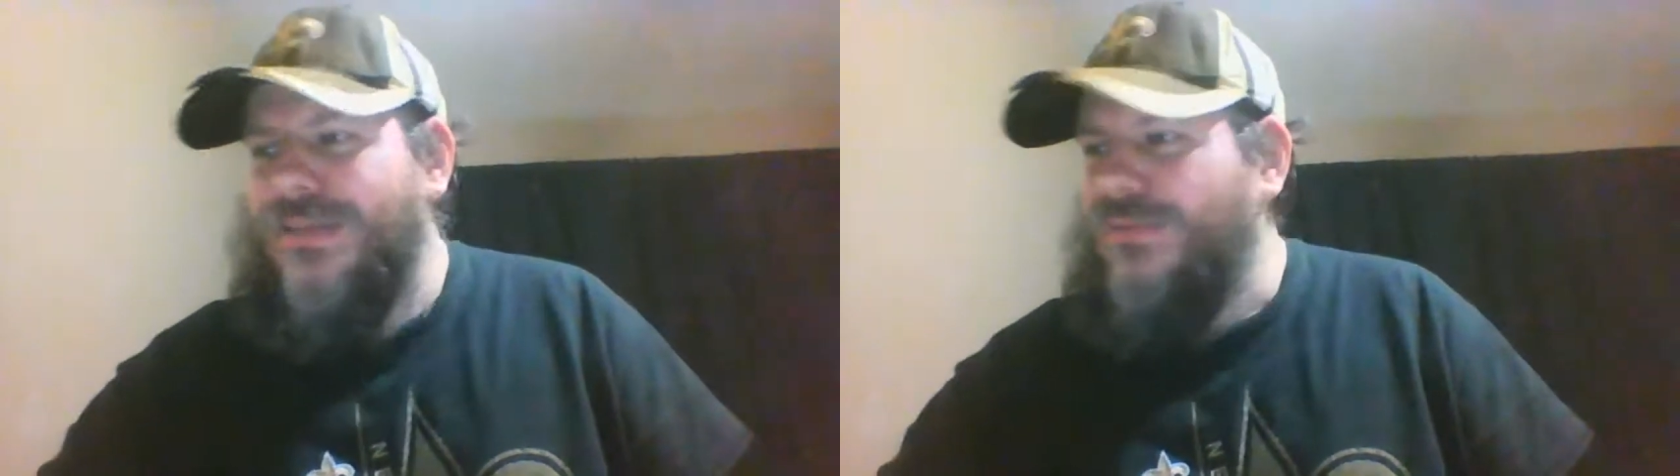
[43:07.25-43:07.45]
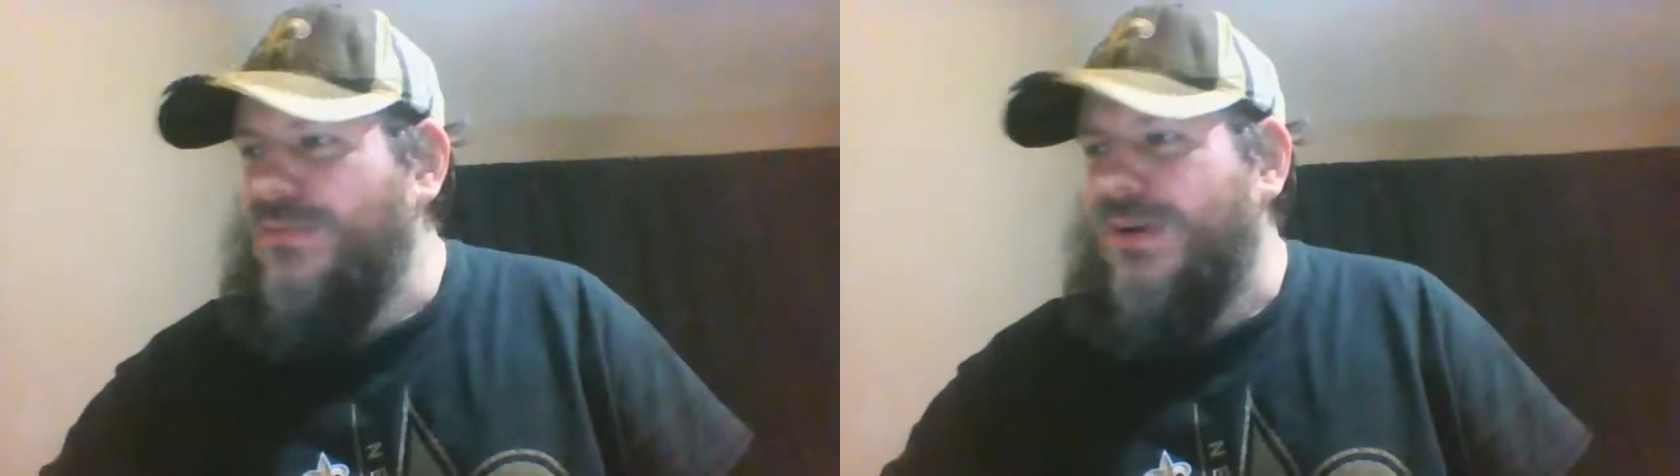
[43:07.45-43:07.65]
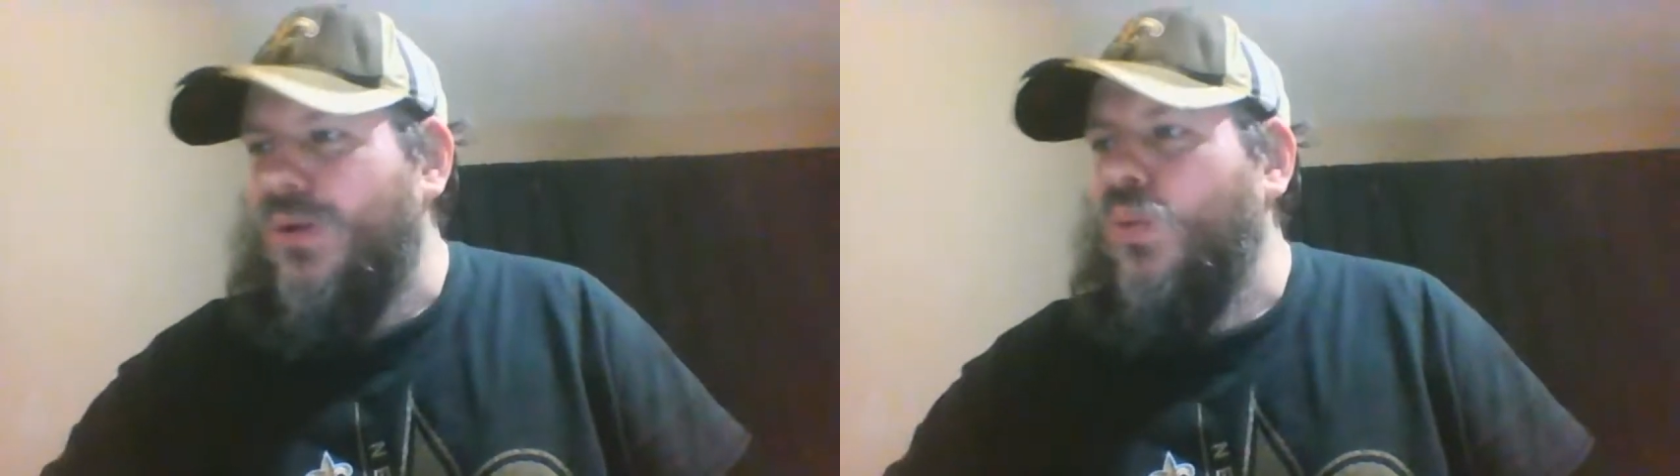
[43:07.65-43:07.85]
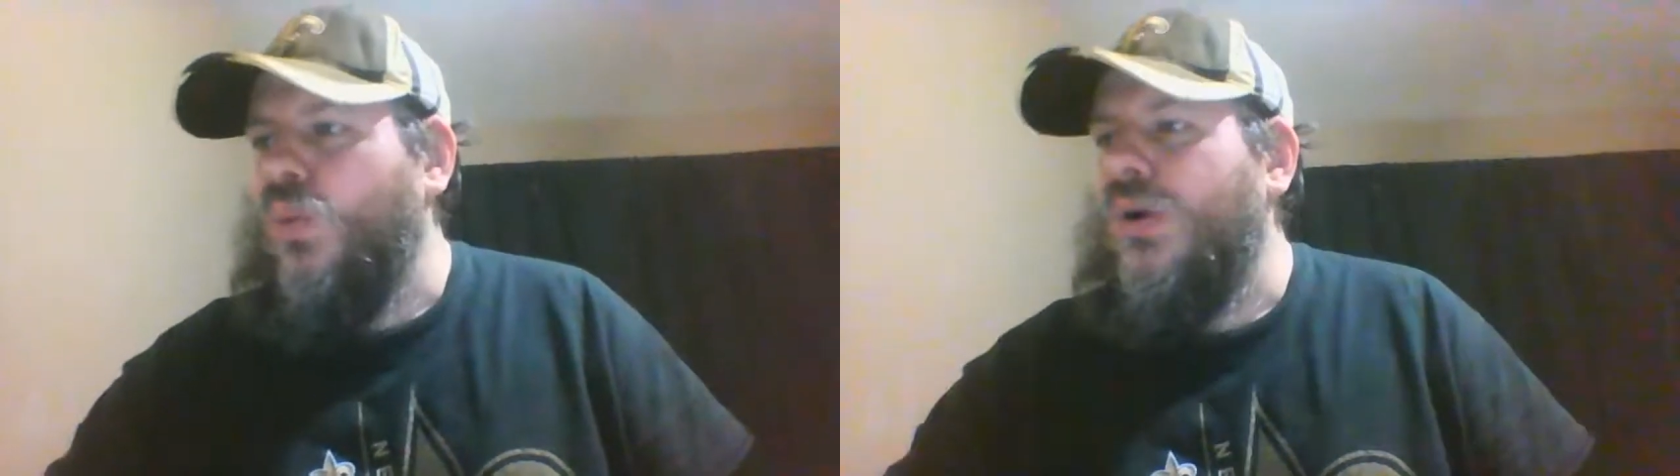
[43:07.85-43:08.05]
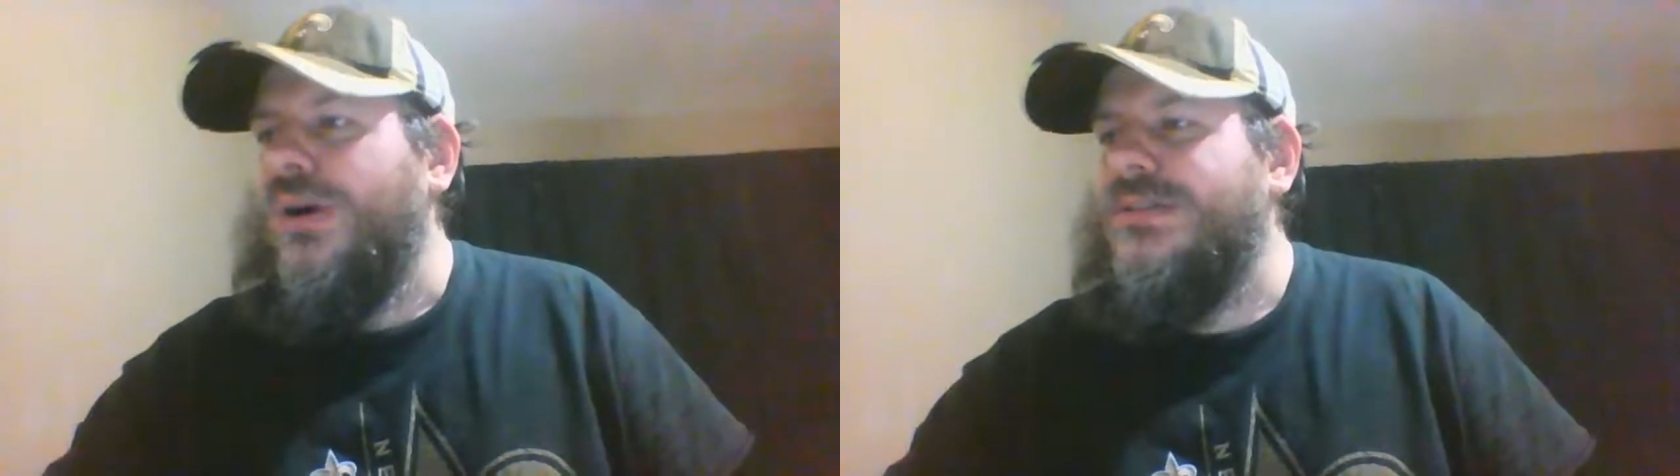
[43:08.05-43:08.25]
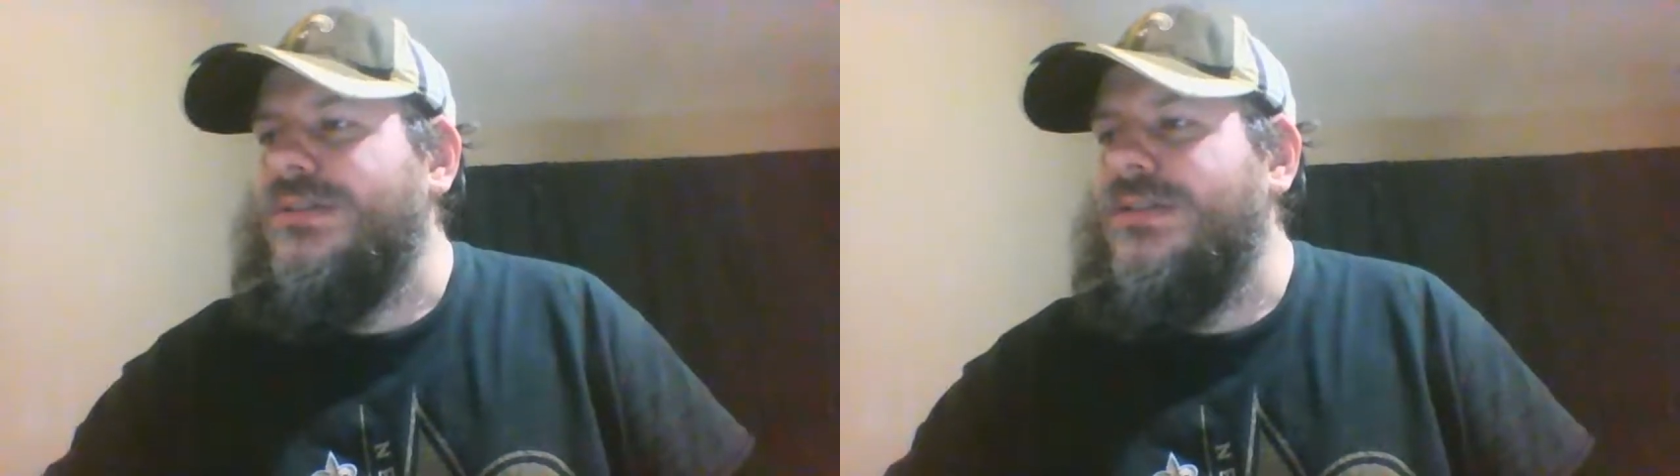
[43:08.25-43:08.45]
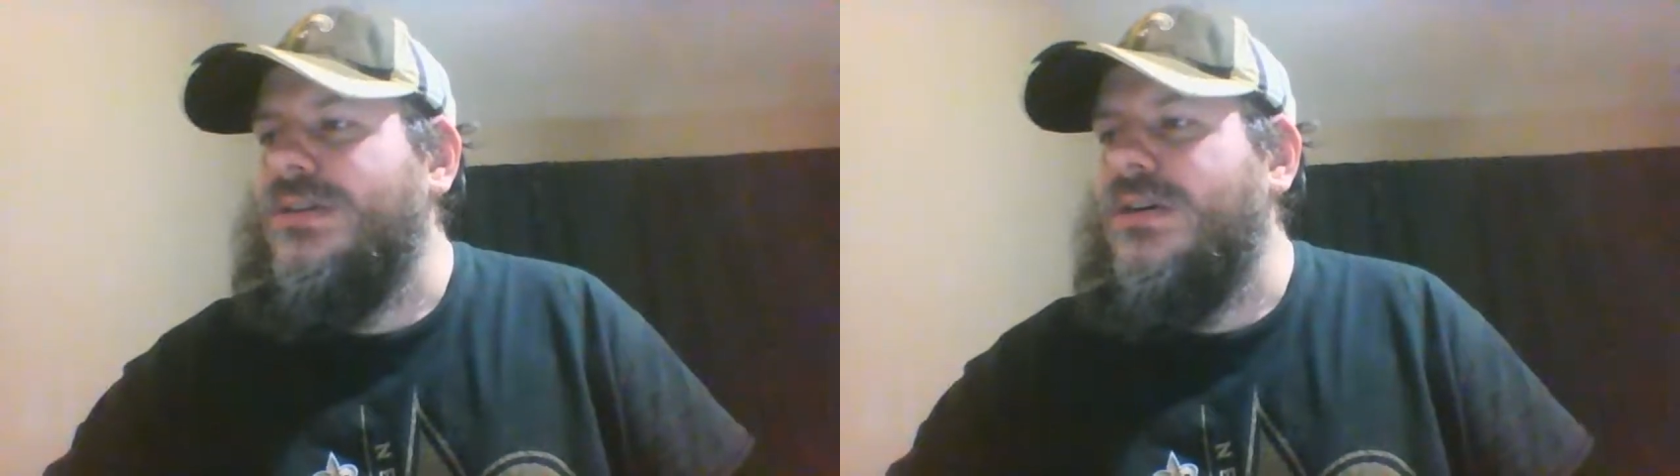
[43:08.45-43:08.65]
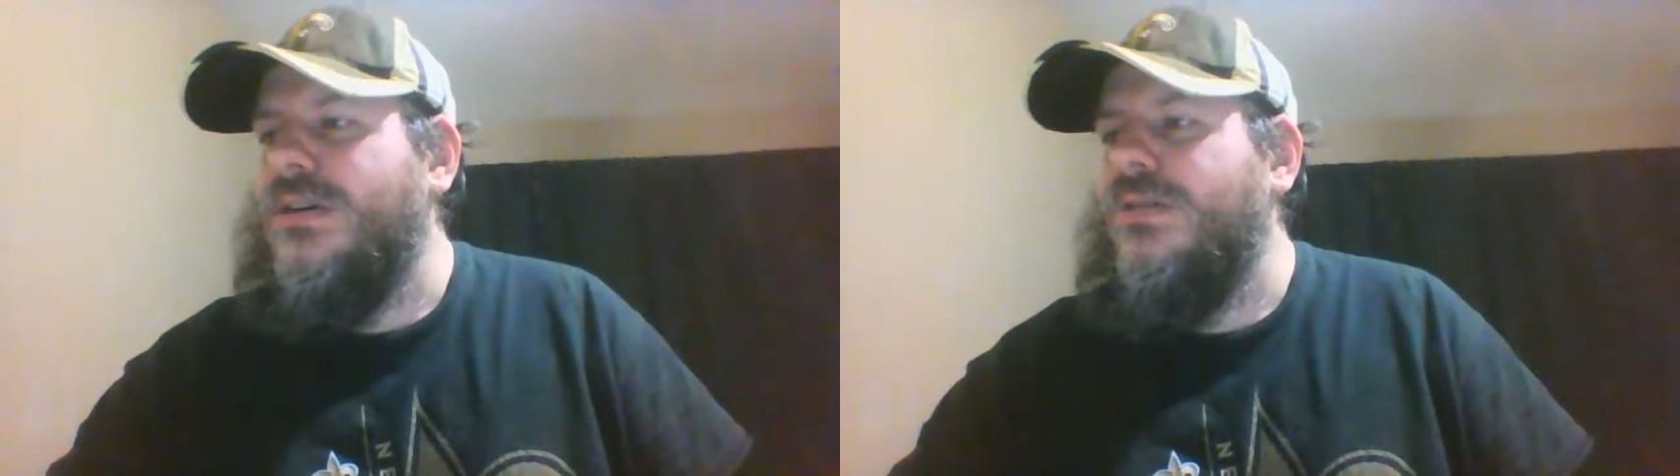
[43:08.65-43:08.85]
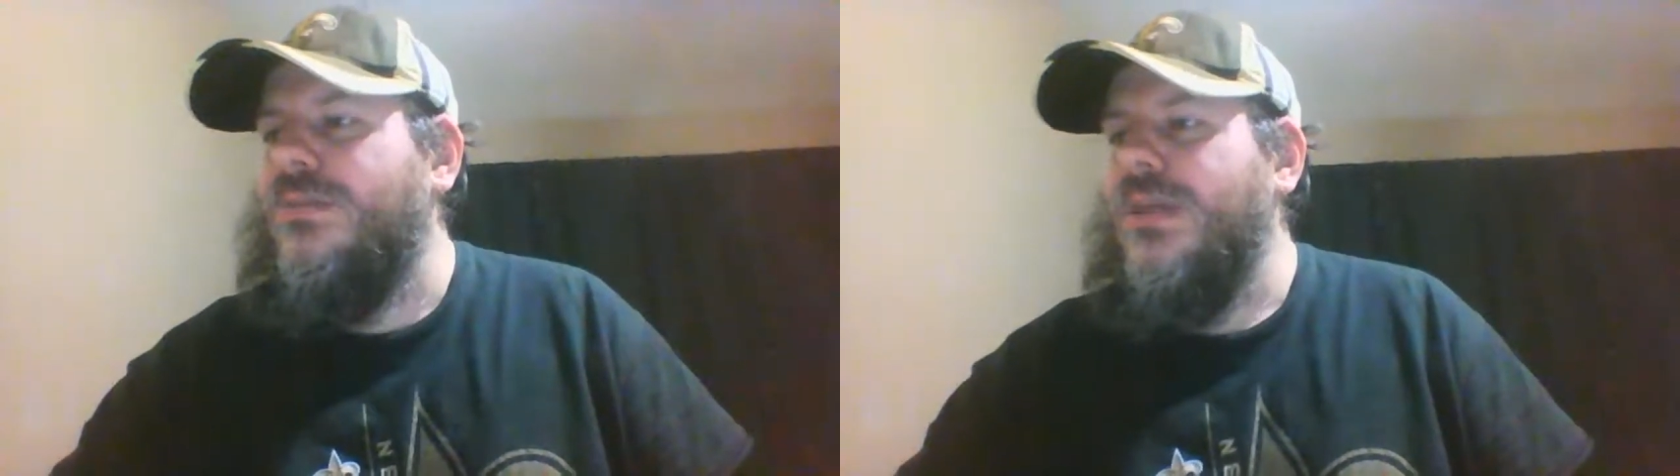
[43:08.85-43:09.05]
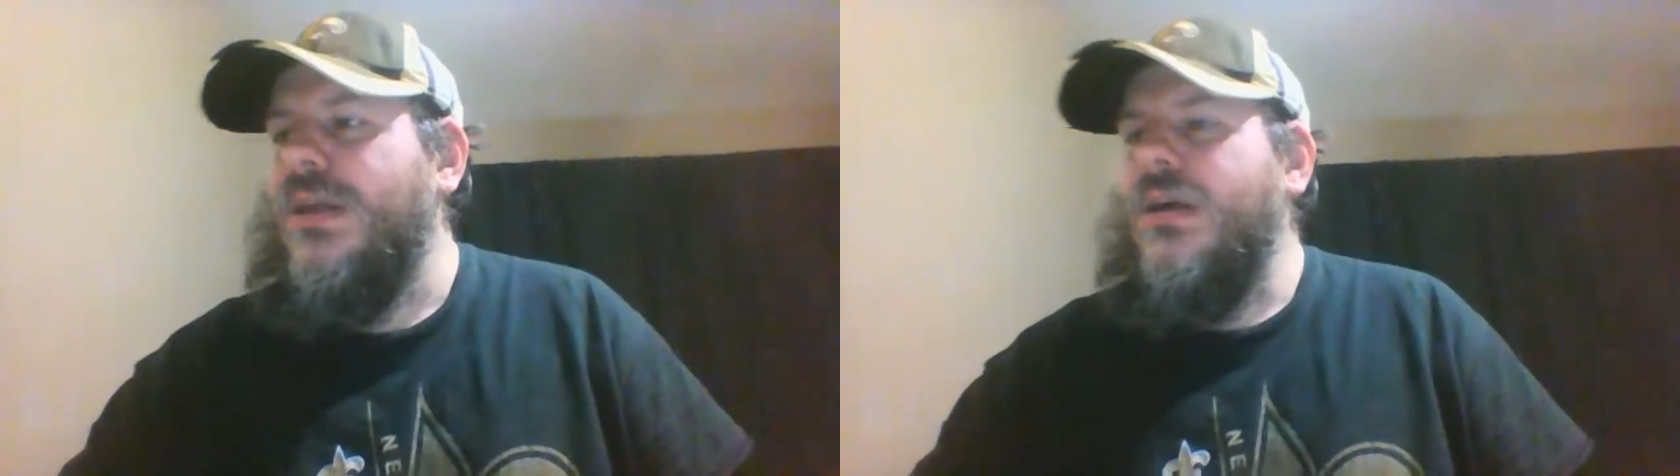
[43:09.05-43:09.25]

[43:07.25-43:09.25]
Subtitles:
Like, what a wuss, you know.